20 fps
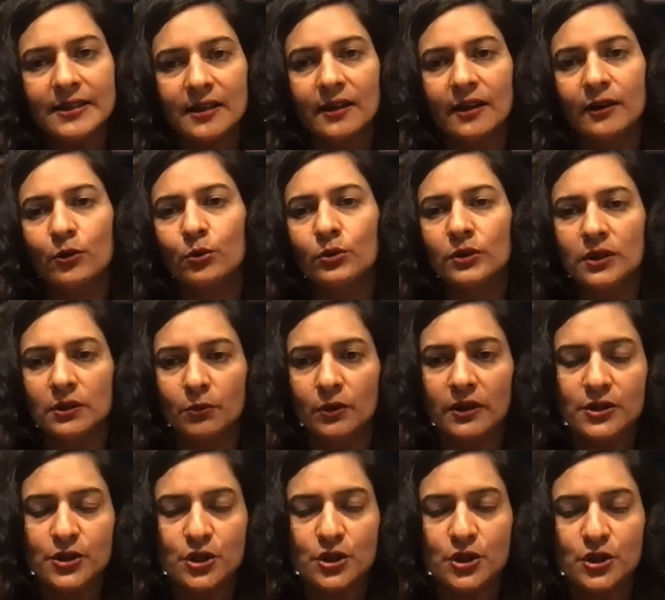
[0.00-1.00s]
and I wrote the
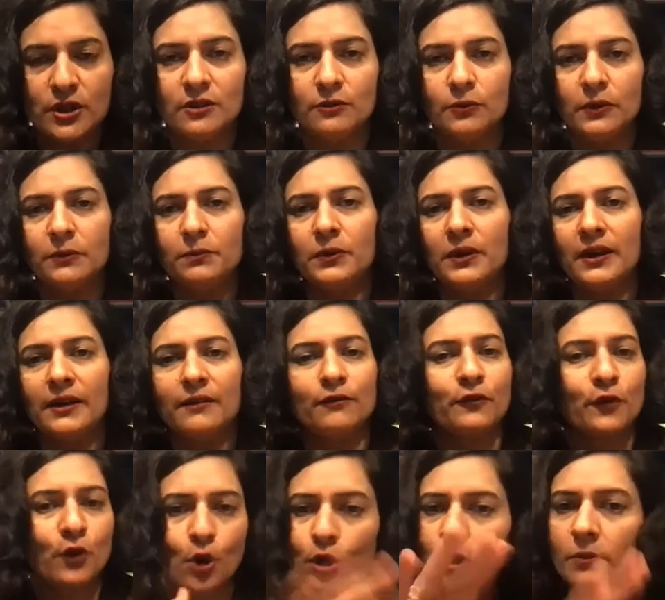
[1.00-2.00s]
word She the People and
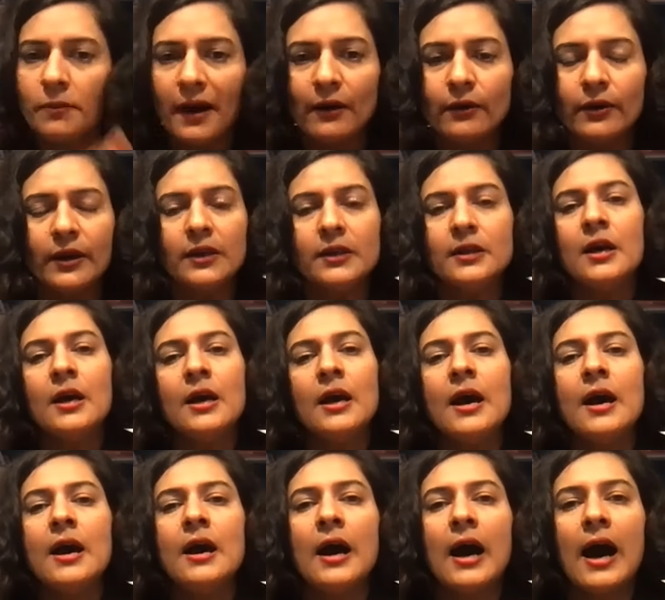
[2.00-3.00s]
forgot about it,
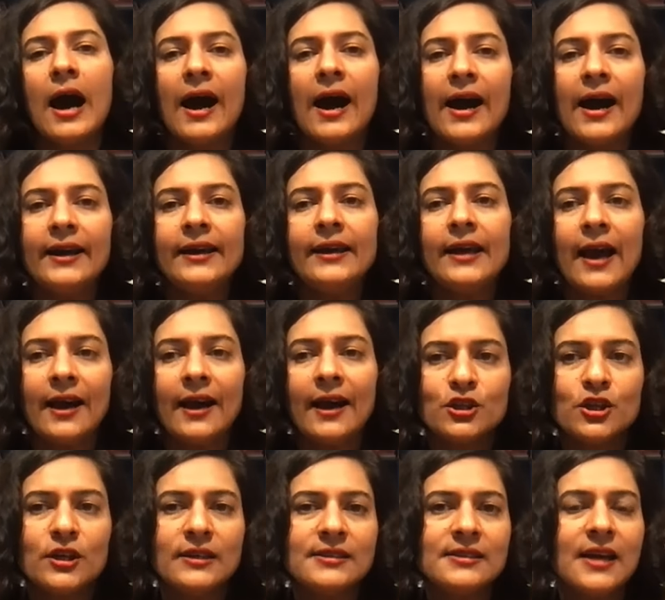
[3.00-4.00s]
I
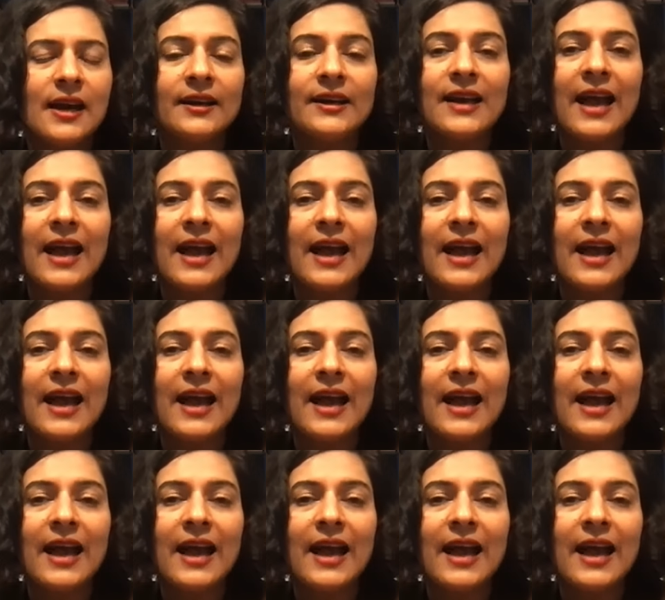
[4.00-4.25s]
actually started